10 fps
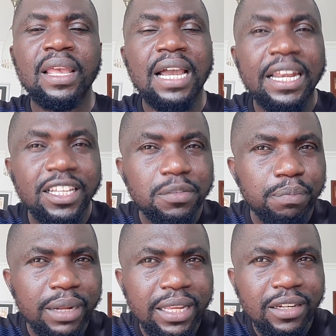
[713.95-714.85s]
and
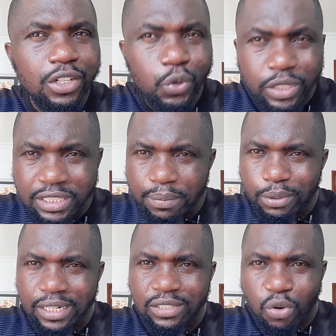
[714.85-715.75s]
explain to his
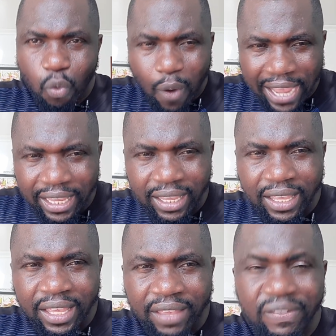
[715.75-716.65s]
supporters why
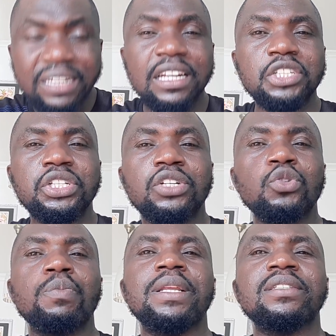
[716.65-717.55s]
that handshake
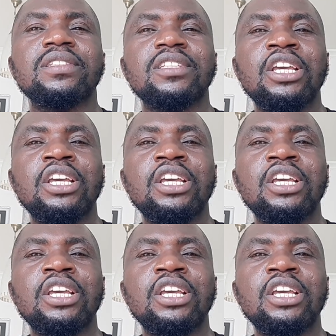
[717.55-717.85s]
took place.